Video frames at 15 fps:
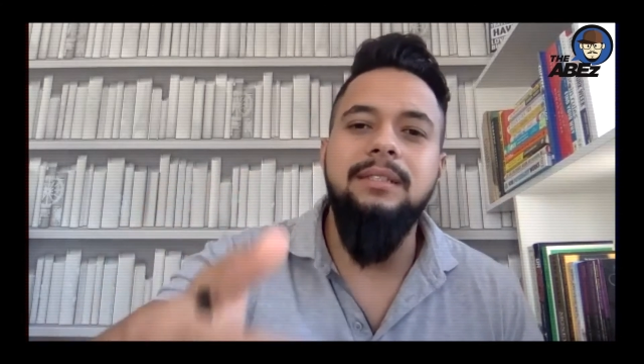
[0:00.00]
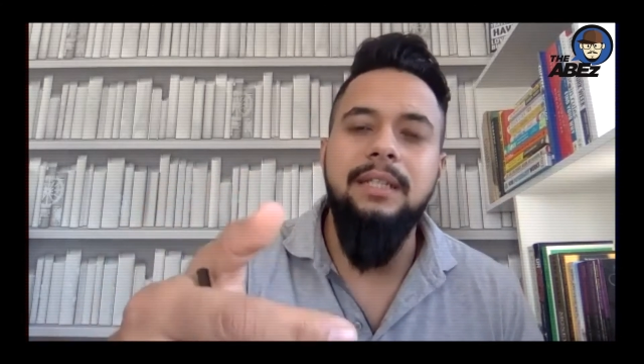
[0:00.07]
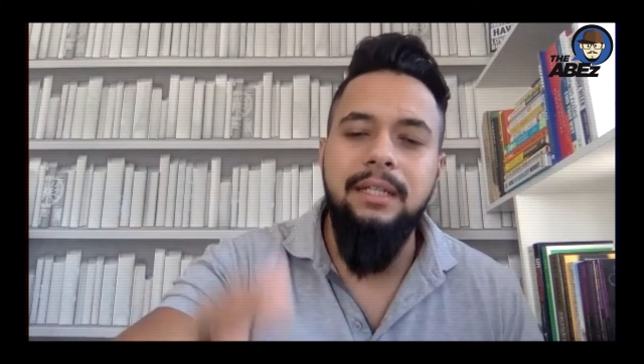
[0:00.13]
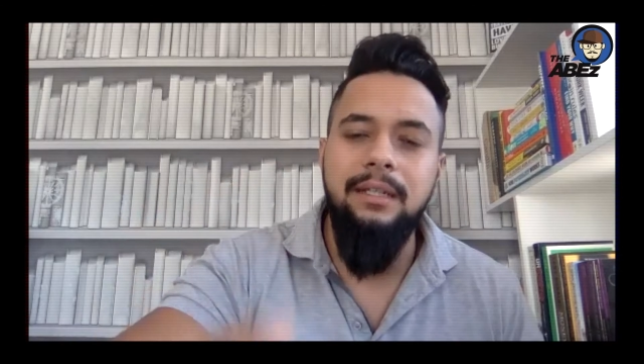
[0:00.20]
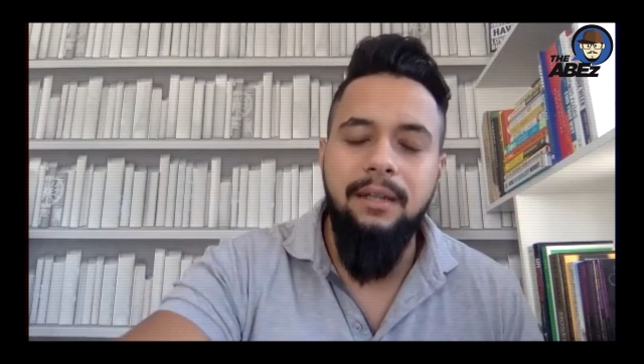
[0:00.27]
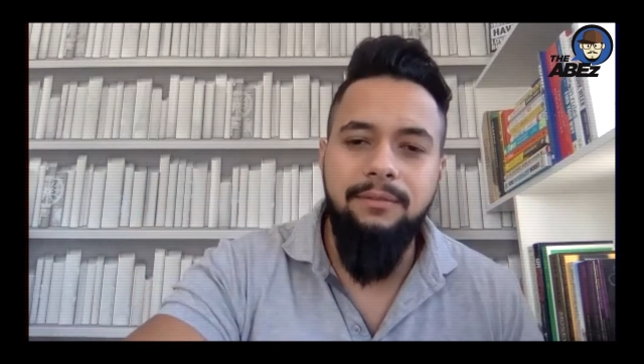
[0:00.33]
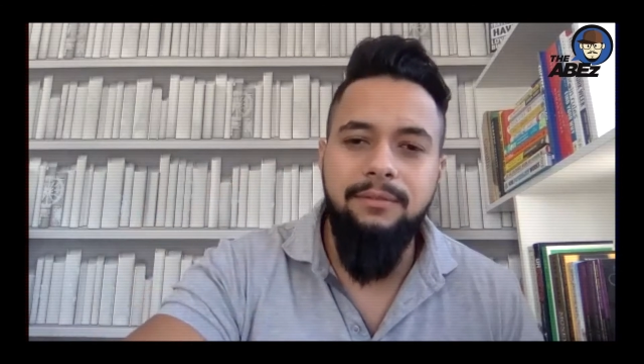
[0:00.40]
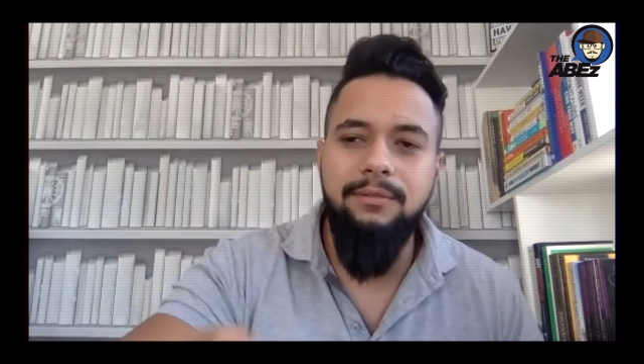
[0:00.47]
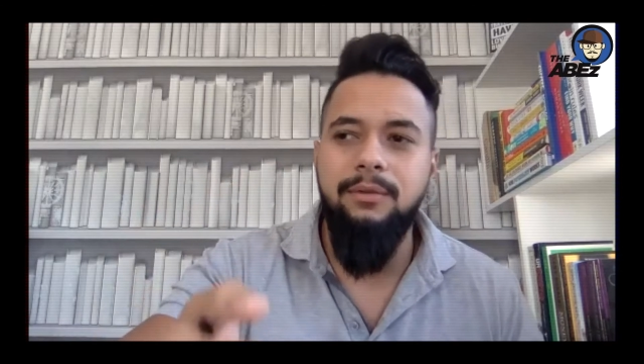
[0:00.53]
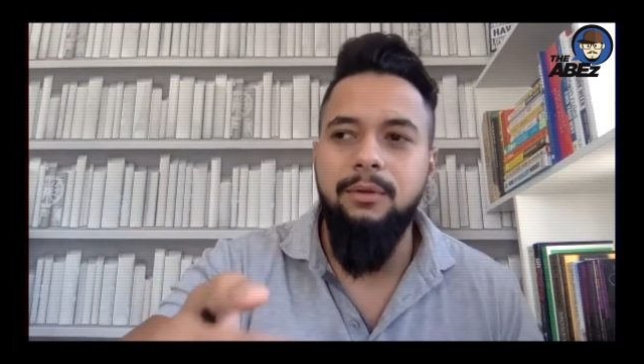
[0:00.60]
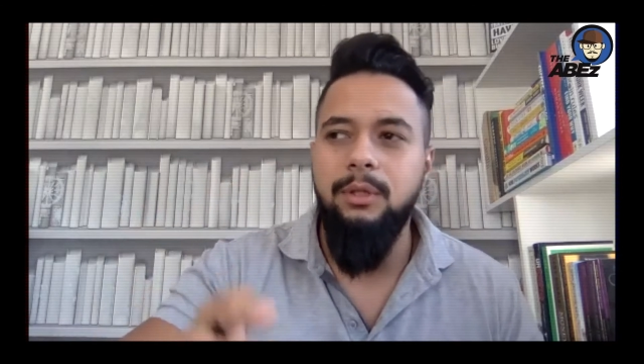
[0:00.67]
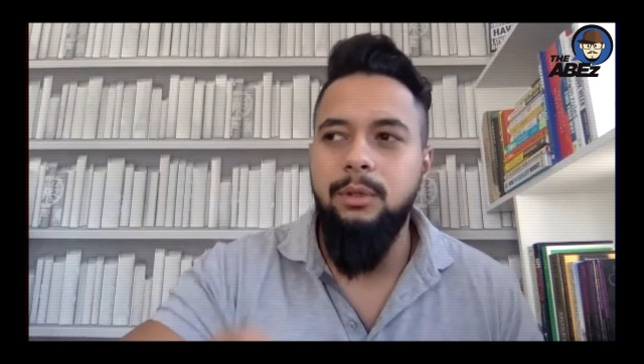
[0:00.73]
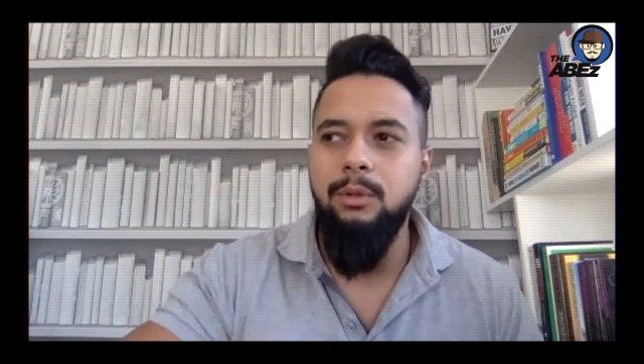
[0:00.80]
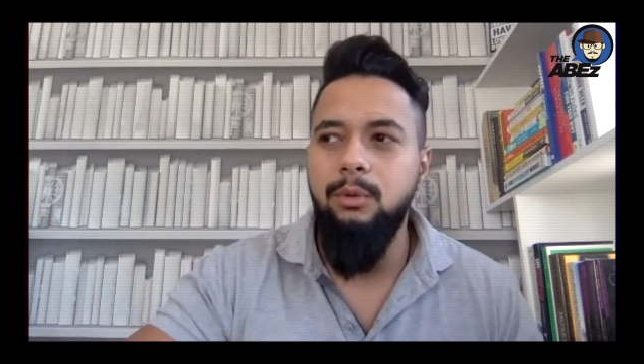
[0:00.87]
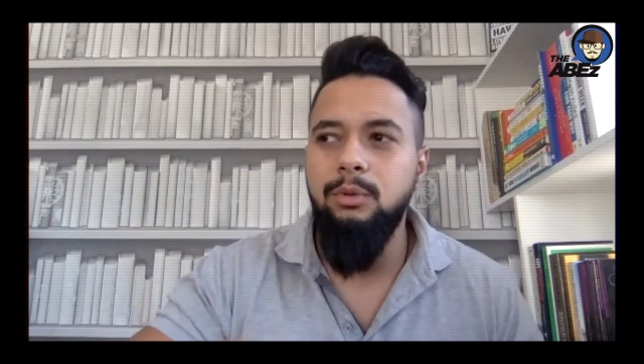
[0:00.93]
enough for
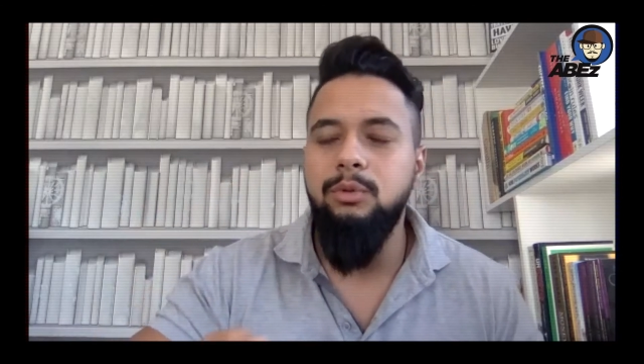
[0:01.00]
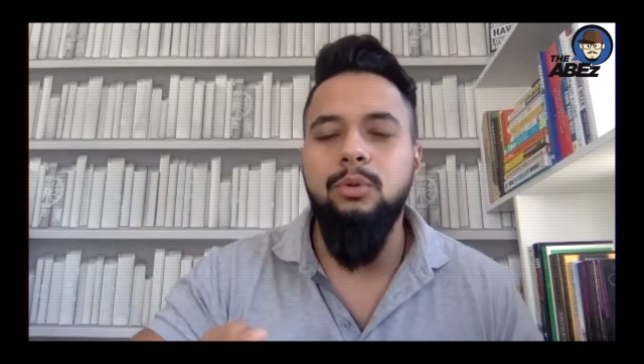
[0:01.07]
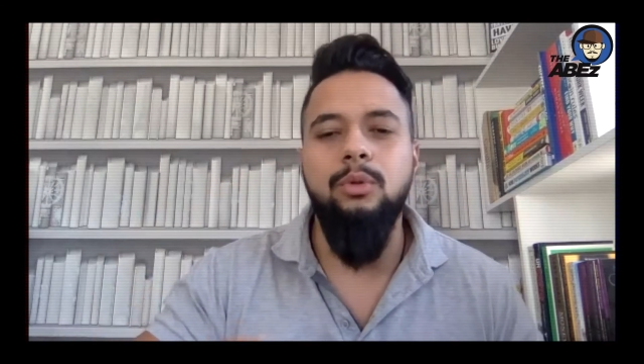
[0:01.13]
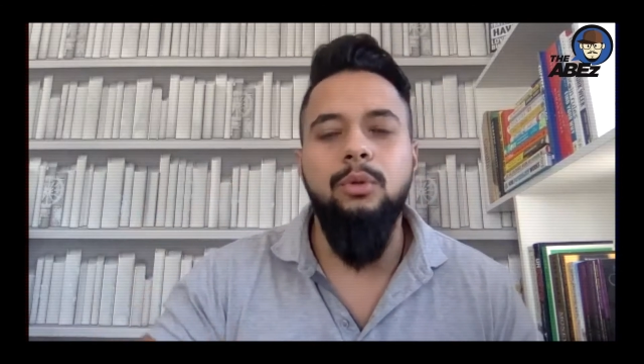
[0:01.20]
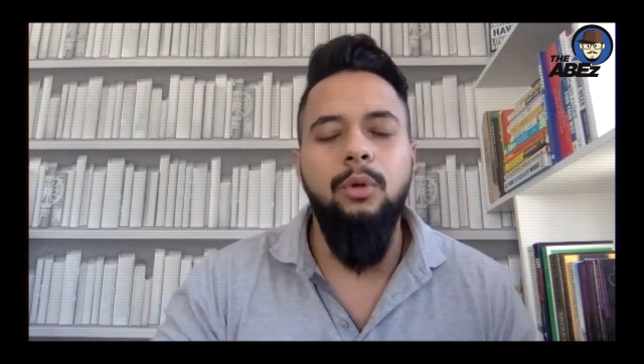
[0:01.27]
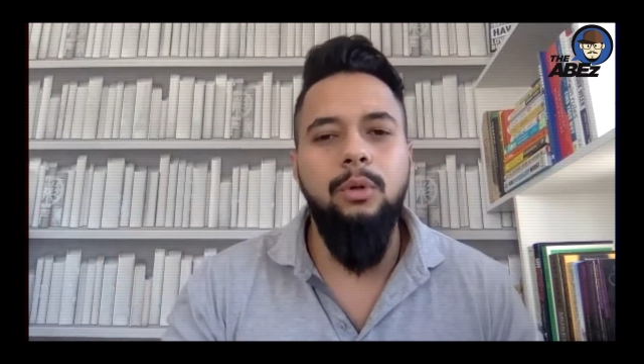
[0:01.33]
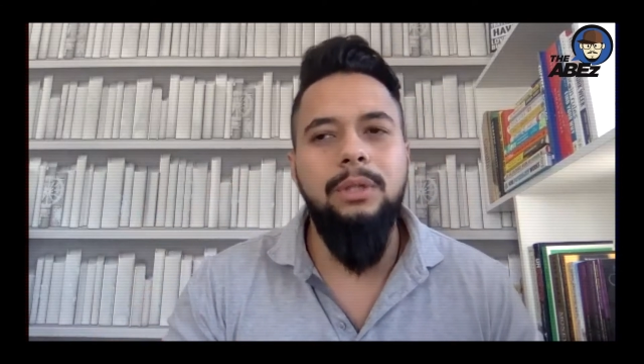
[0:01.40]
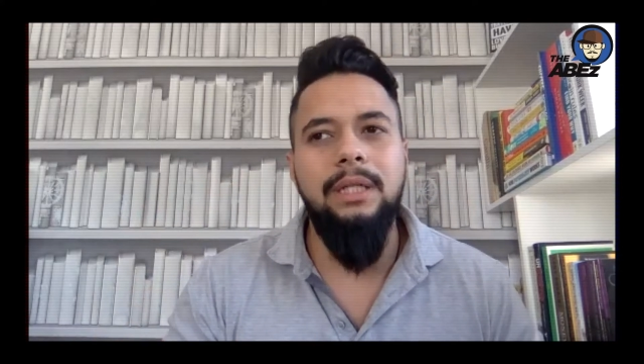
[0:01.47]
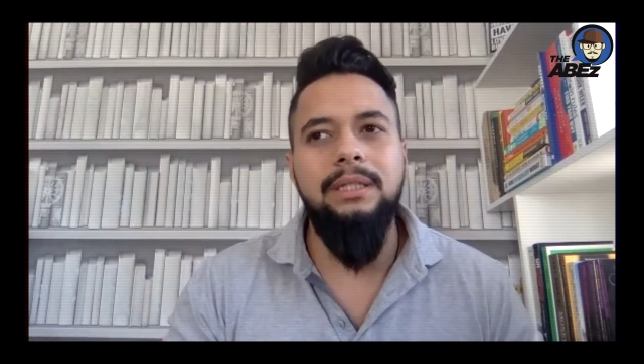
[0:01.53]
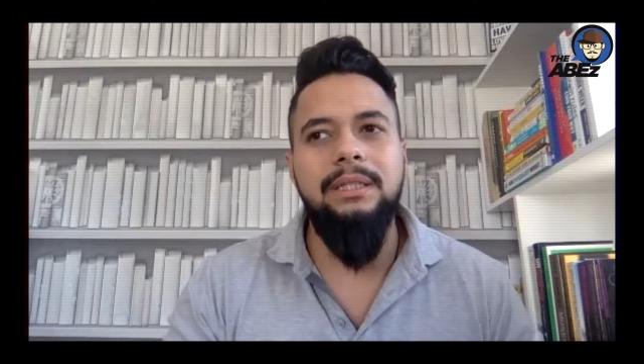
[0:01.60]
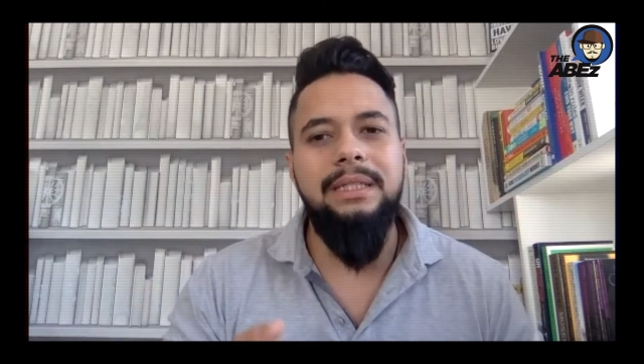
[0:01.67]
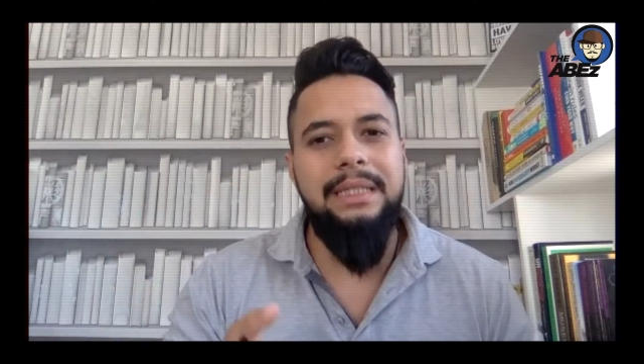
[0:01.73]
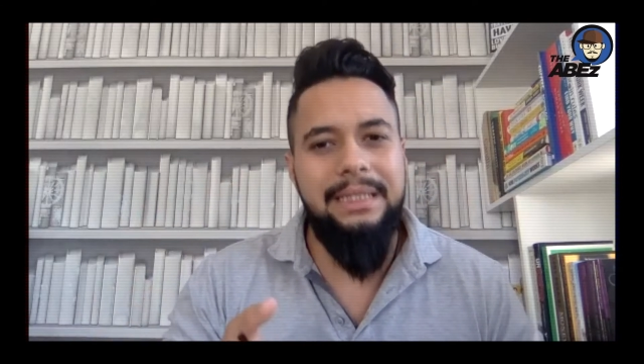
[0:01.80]
you to know that,